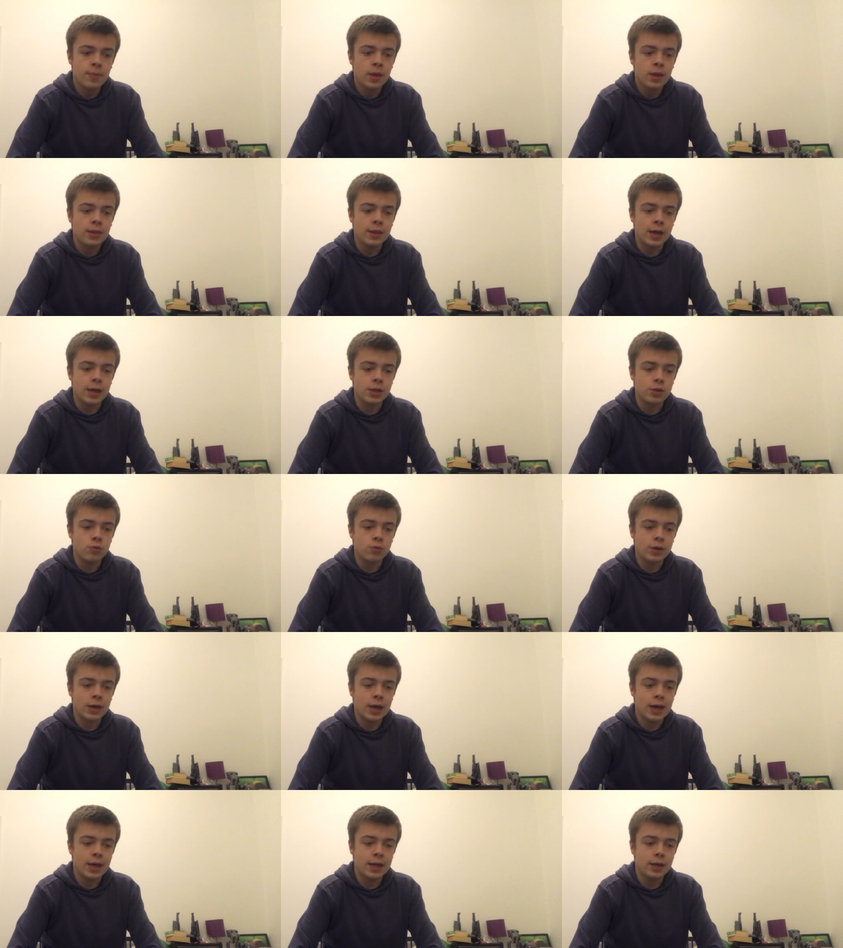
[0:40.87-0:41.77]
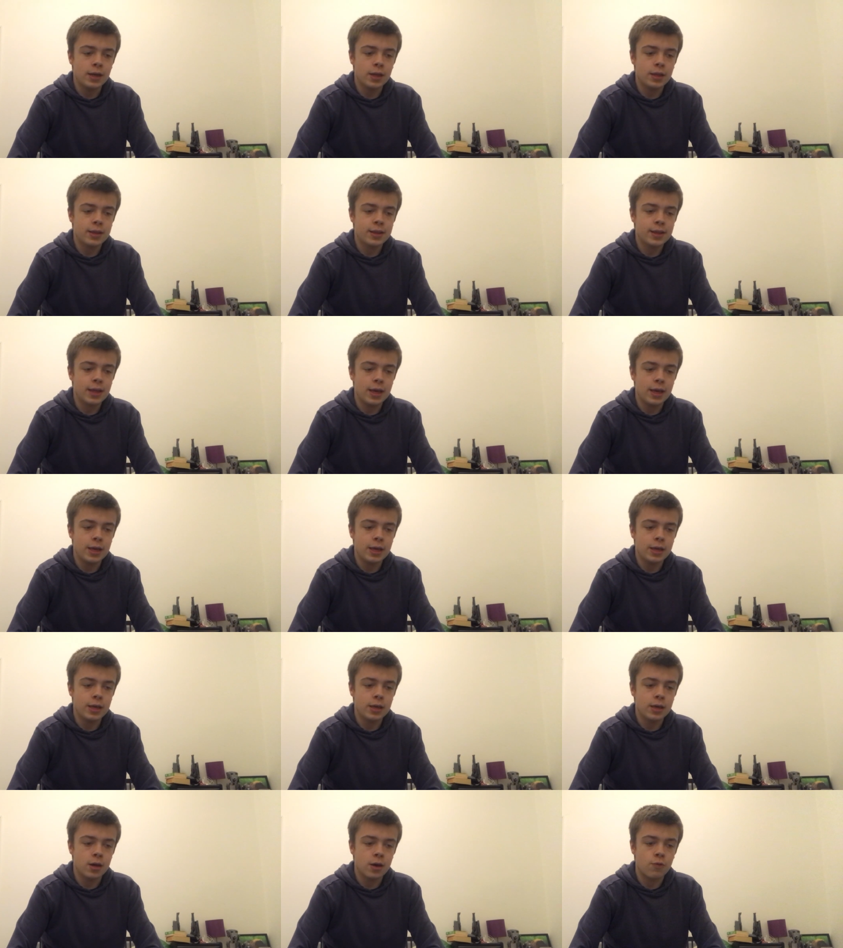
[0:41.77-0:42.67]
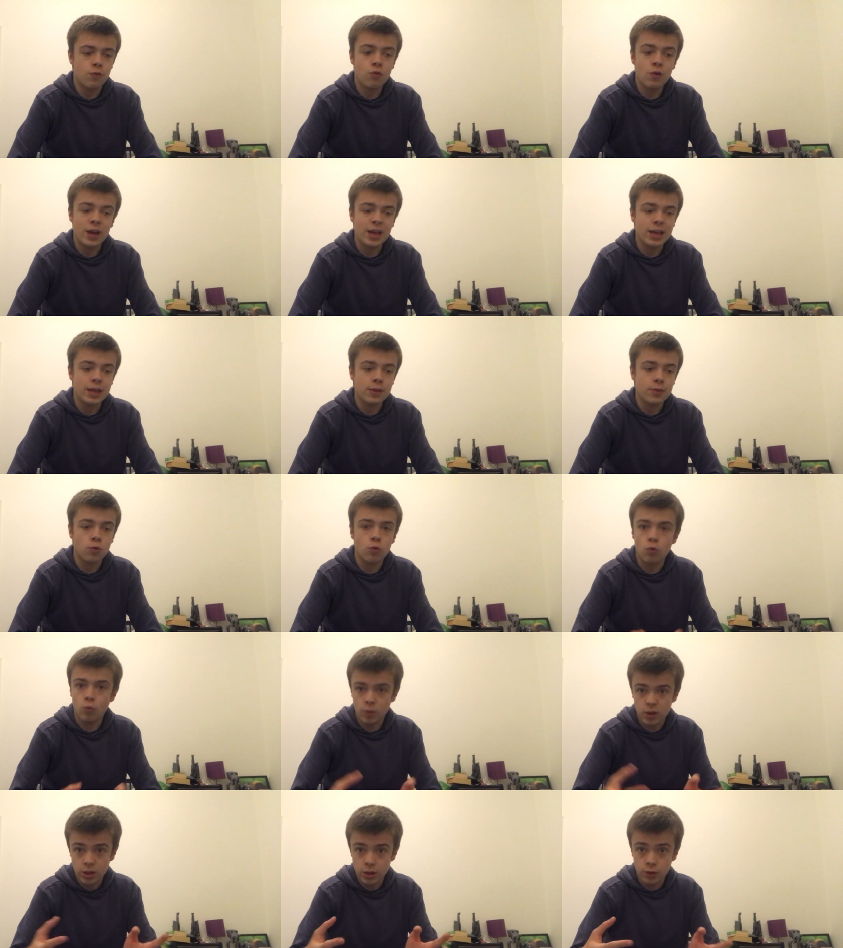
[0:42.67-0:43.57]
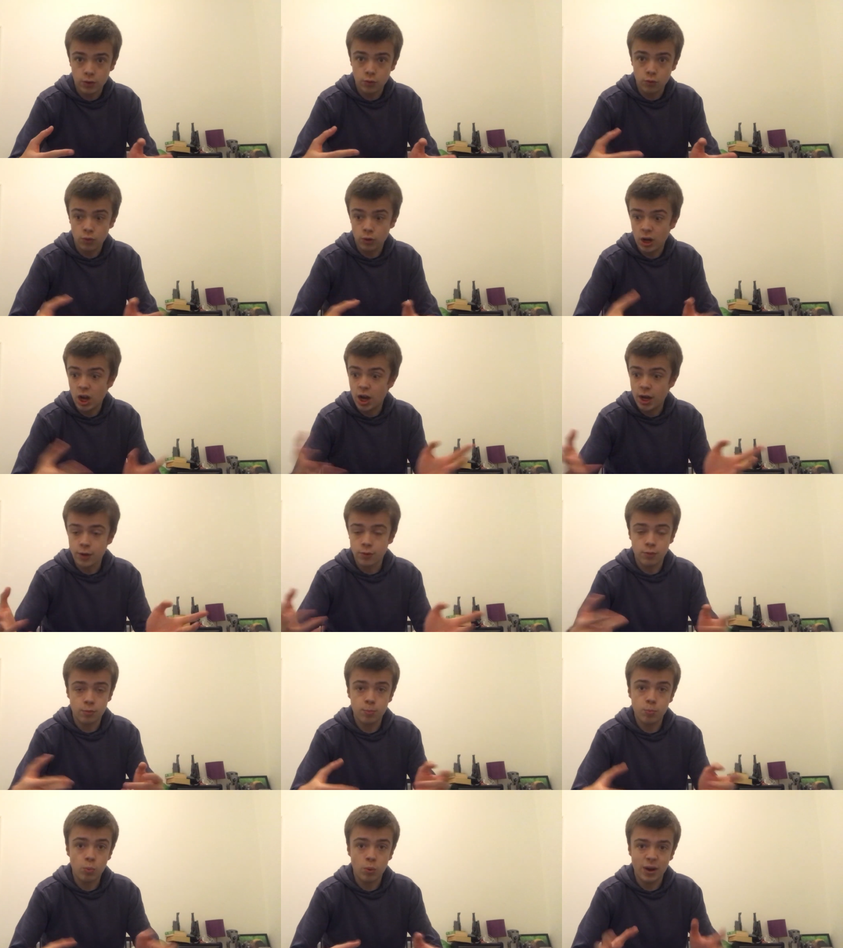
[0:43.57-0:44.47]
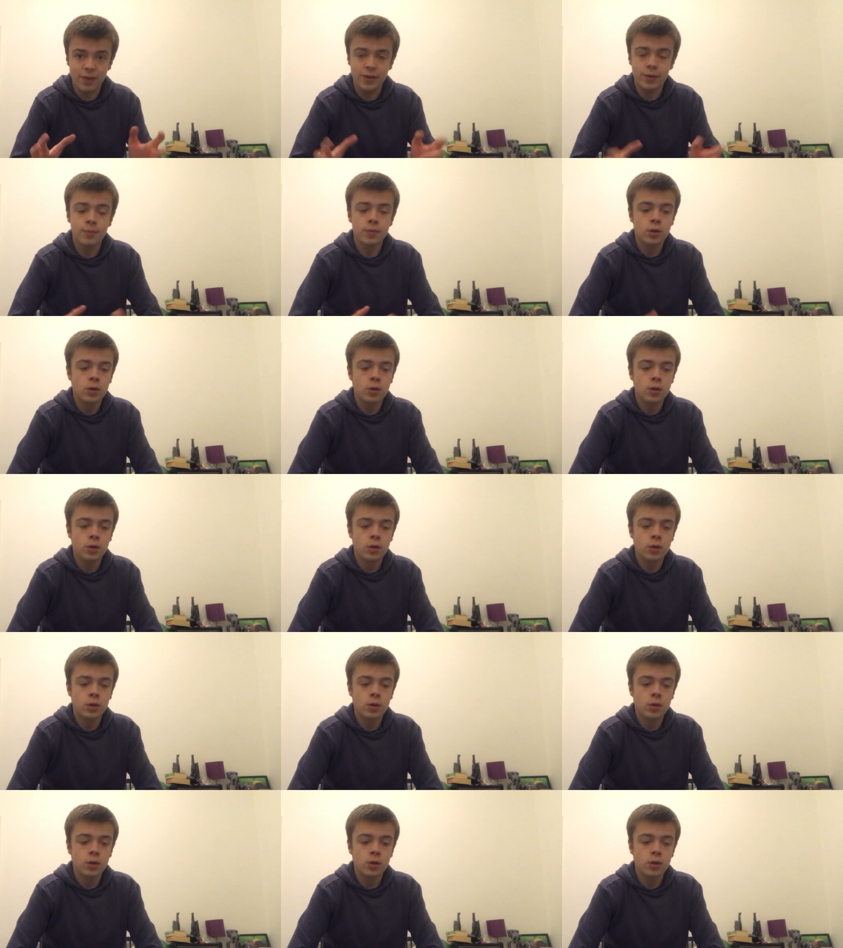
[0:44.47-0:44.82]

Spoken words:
that you can say a phrase or word or line or whatever.